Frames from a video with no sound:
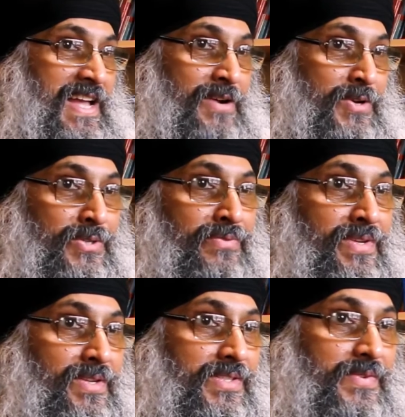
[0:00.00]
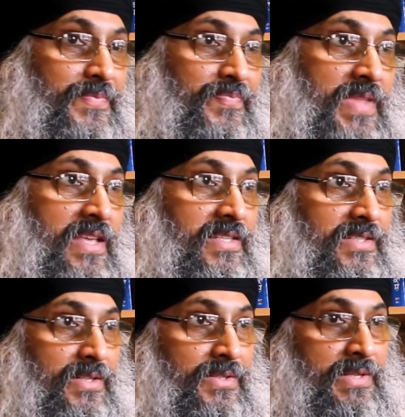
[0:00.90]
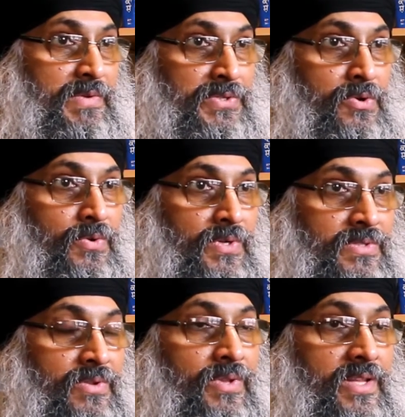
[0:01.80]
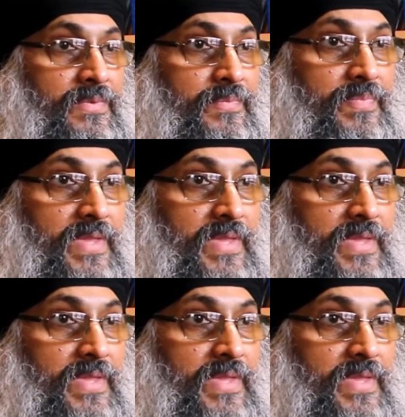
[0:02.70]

across the fields, so there were shortcuts through there.